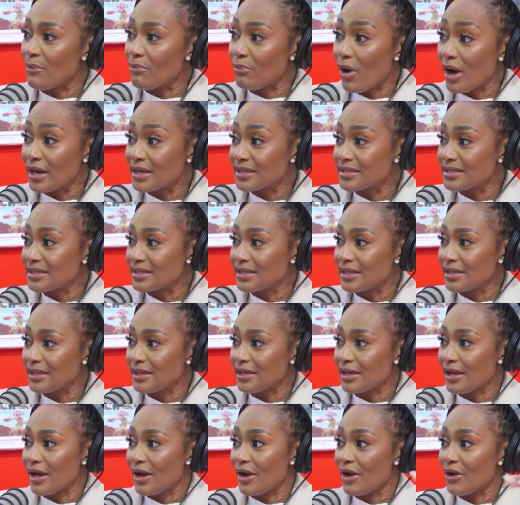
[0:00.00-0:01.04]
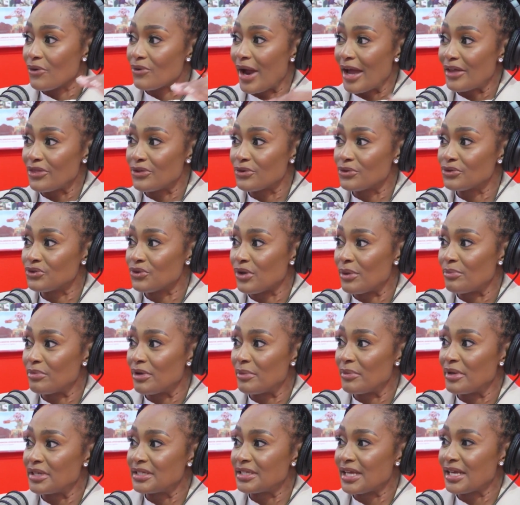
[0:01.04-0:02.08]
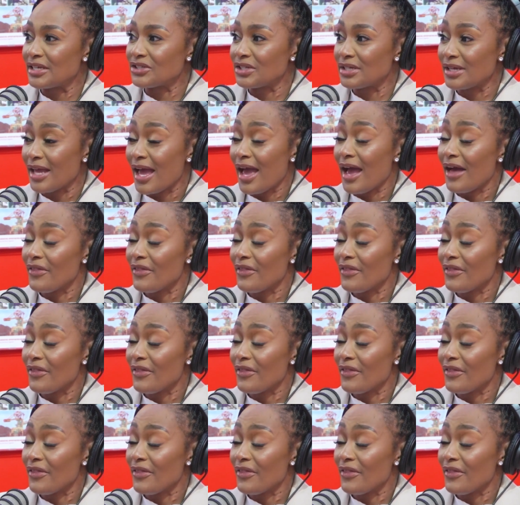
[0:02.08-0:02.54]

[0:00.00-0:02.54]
policy right through to implementation.